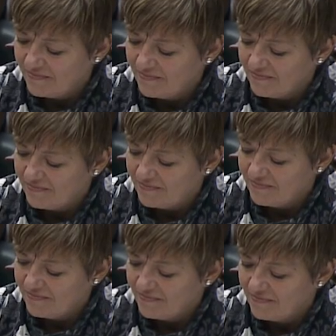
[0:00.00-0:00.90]

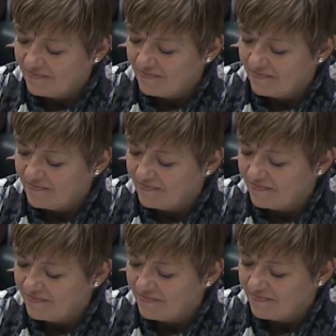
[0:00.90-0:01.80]

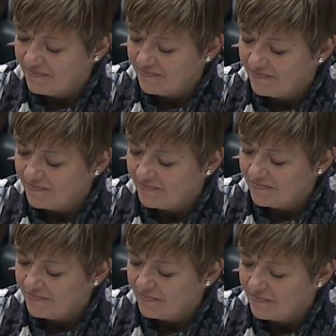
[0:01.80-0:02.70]

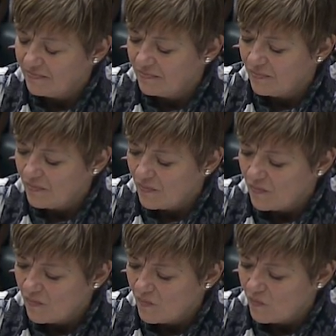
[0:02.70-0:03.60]

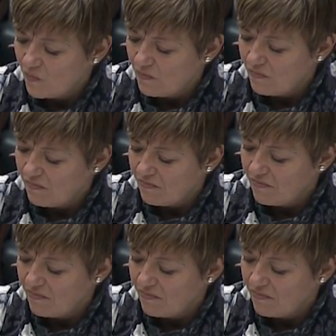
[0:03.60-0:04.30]
The person shown says nothing.